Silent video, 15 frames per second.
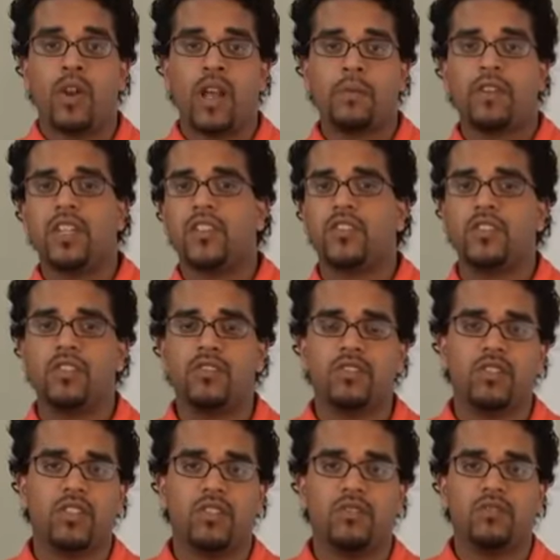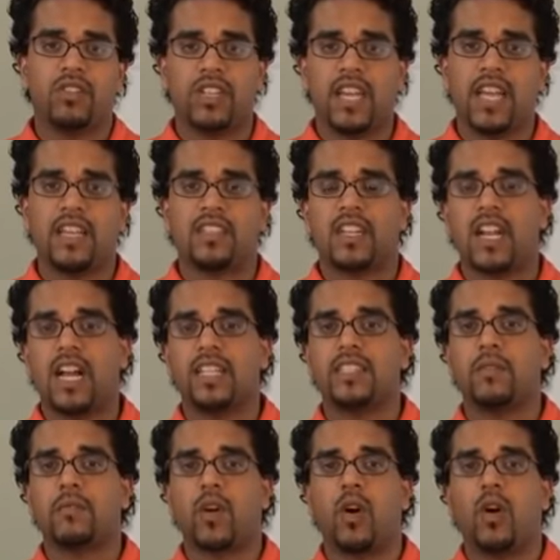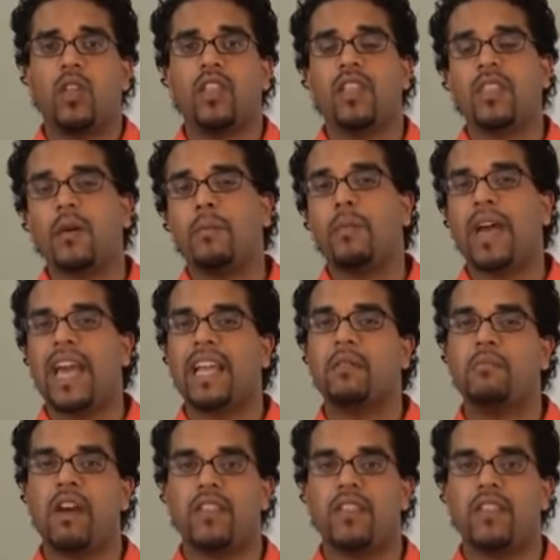What I'm going to introduce to you today is a concept called the PEG